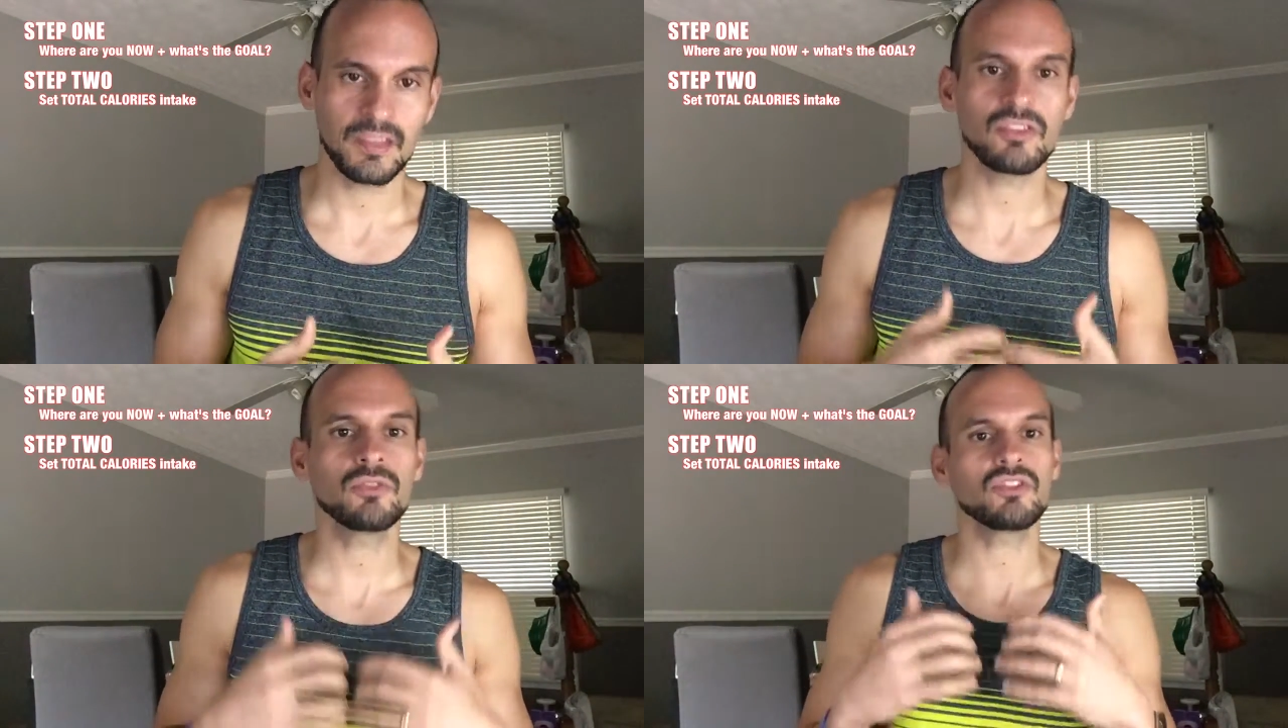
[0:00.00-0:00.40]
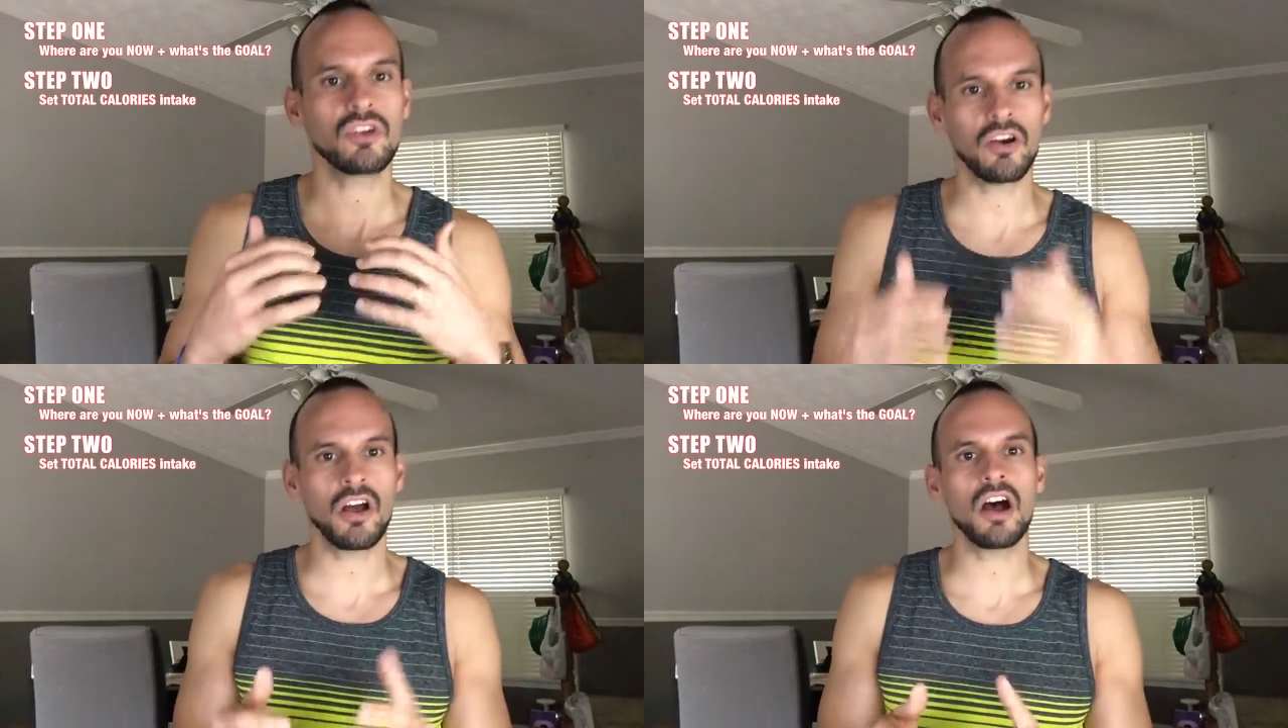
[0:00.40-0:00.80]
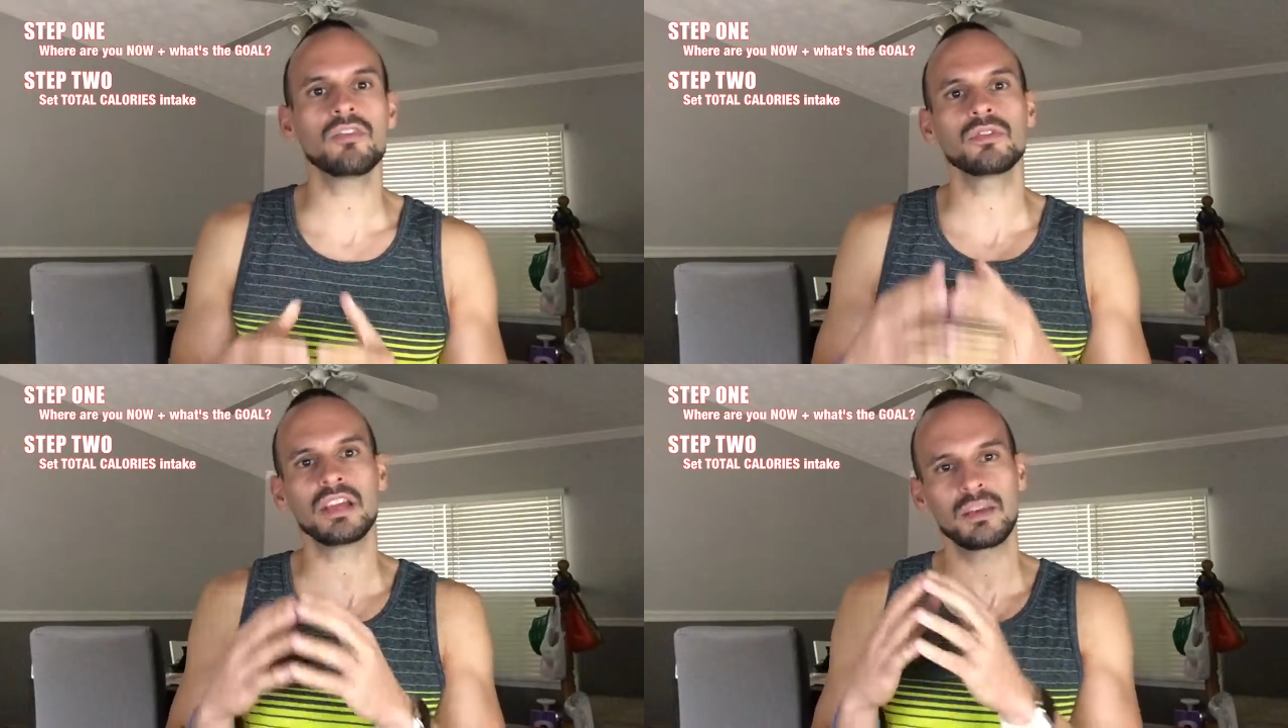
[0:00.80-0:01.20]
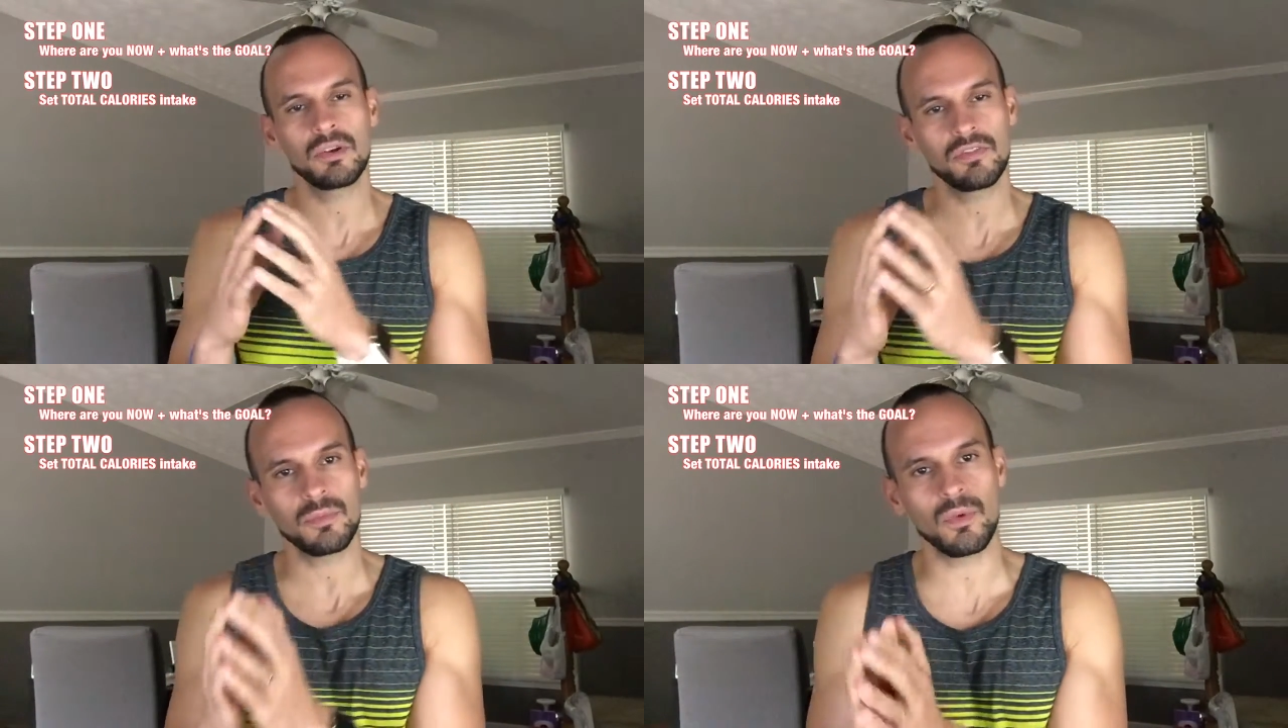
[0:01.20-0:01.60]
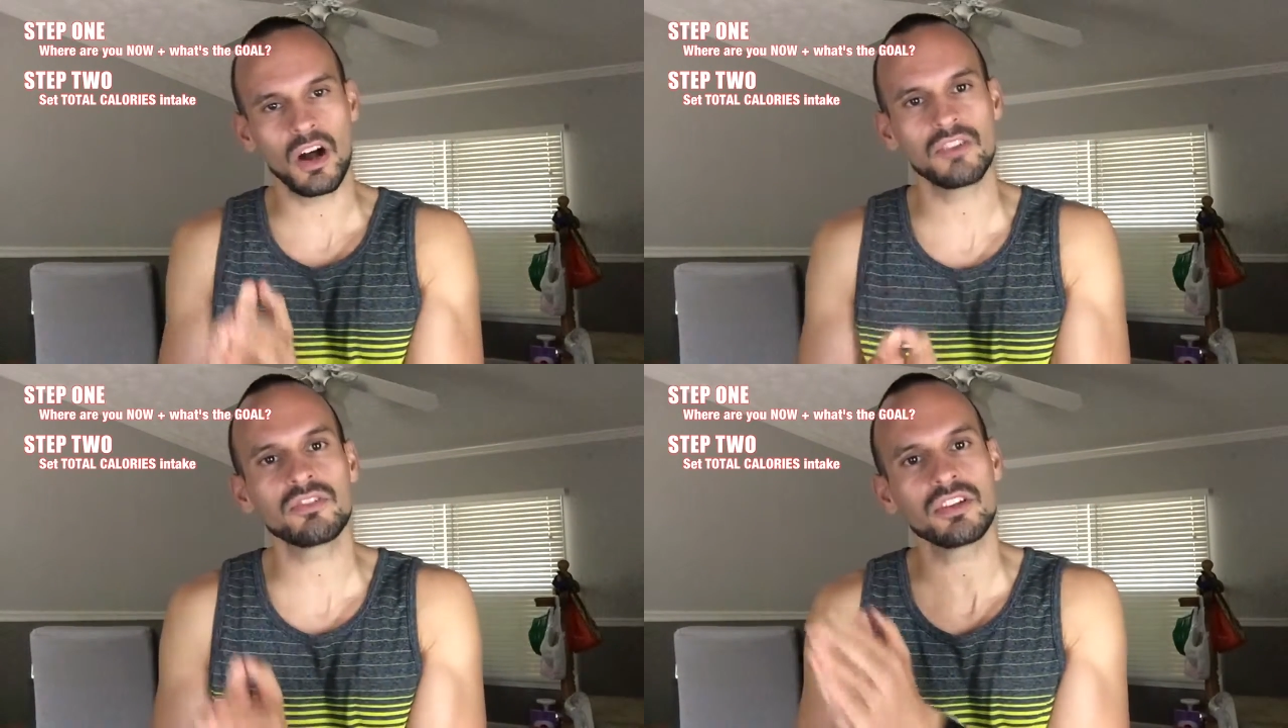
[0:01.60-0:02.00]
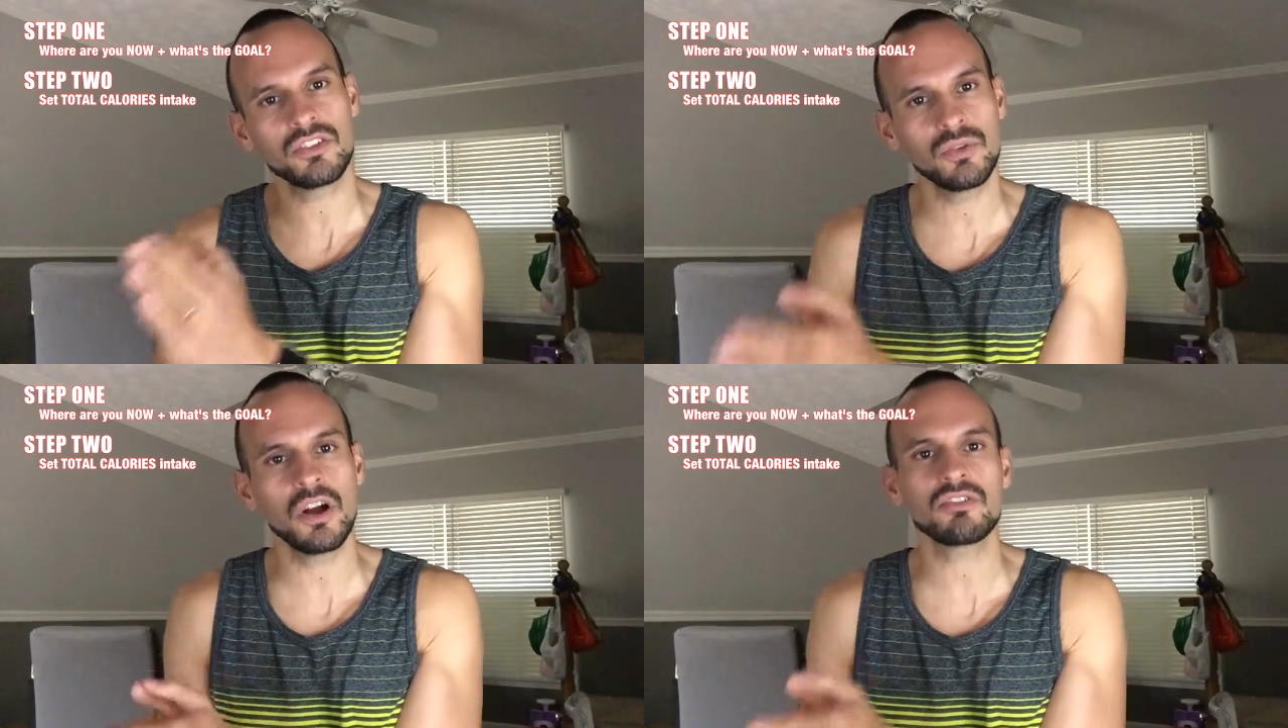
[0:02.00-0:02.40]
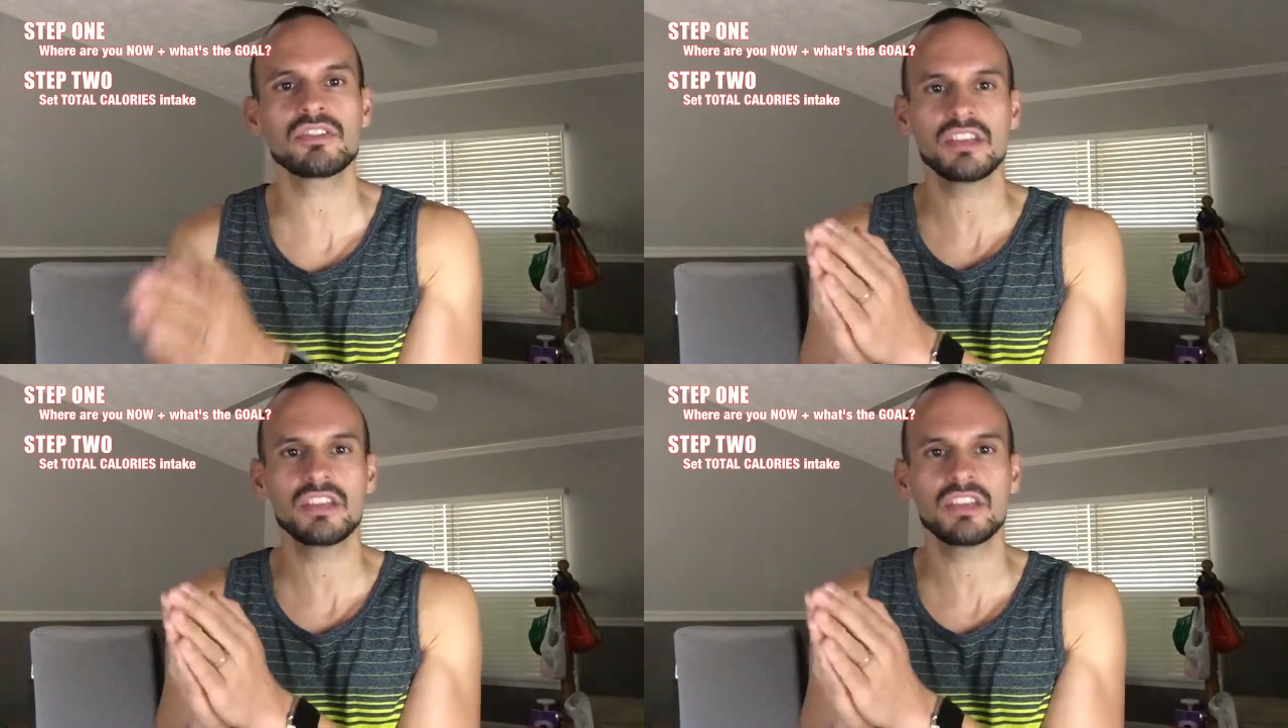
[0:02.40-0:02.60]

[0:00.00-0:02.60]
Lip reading: So start off with anywhere from 100 to 200,